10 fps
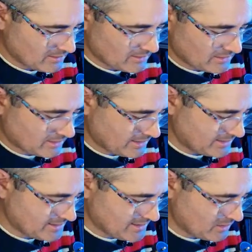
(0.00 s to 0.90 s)
Okay,
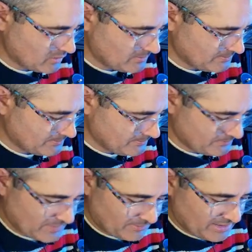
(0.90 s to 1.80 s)
so
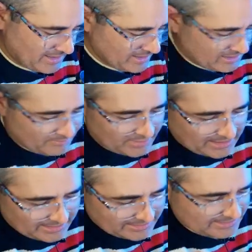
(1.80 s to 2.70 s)
apply,
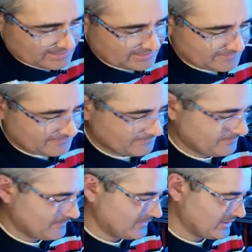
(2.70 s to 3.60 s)
back,
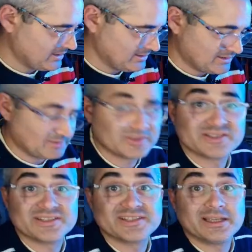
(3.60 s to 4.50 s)
it's almost
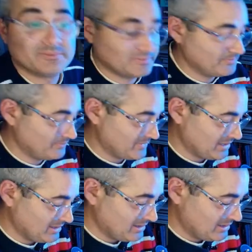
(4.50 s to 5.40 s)
the same.
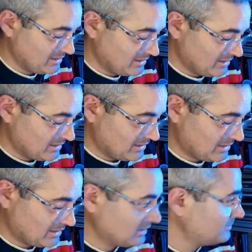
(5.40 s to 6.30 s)

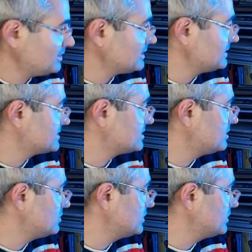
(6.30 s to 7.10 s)
Okay, so we